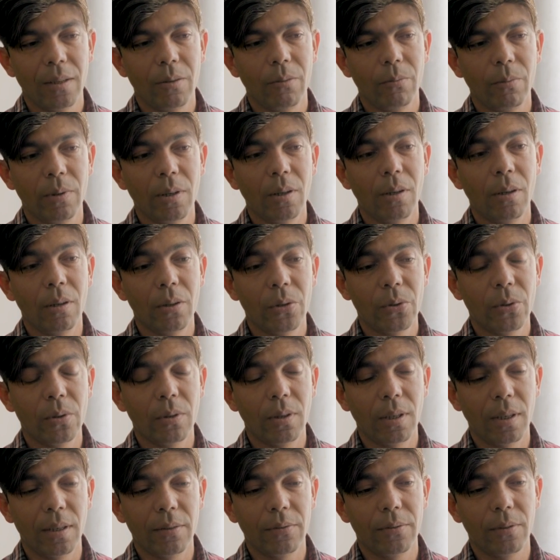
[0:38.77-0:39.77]
we
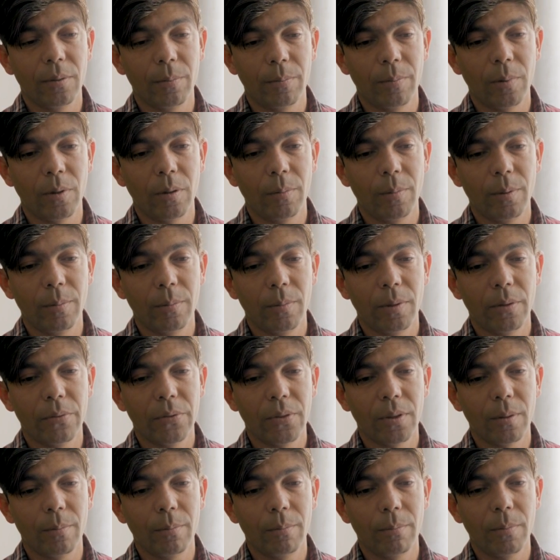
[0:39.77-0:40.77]
also have the problem
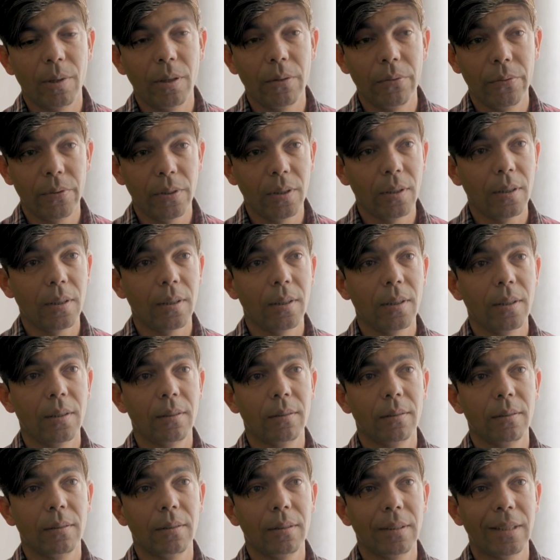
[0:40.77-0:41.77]
of some mafia
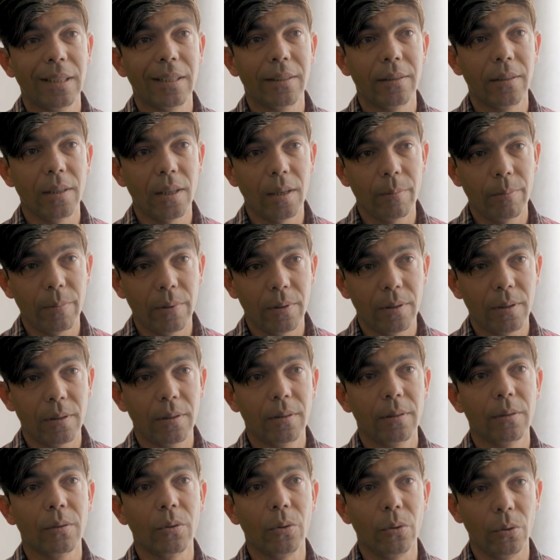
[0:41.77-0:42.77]
and
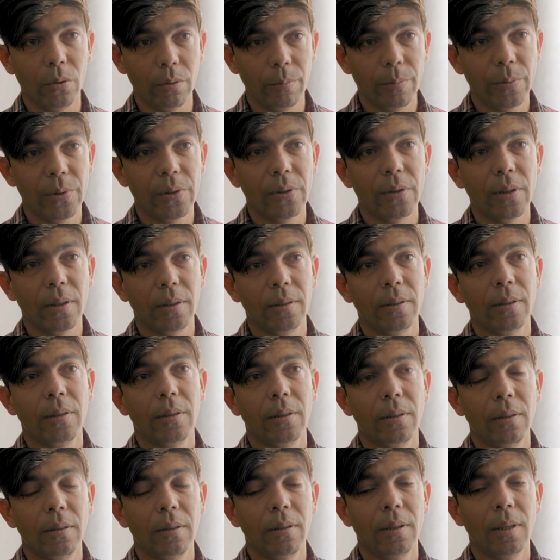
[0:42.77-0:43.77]
kidnapper groups, that they
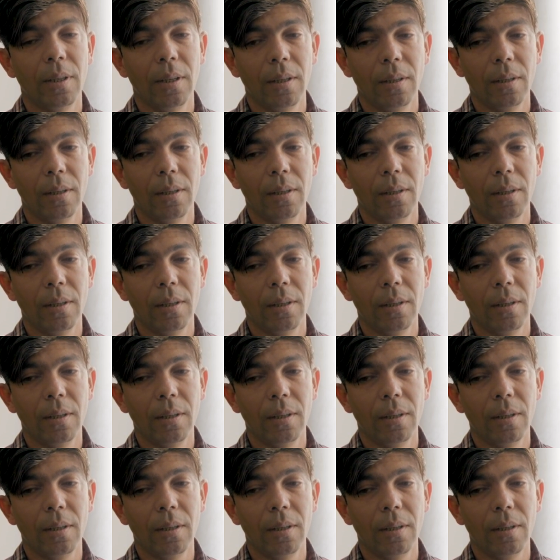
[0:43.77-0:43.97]
are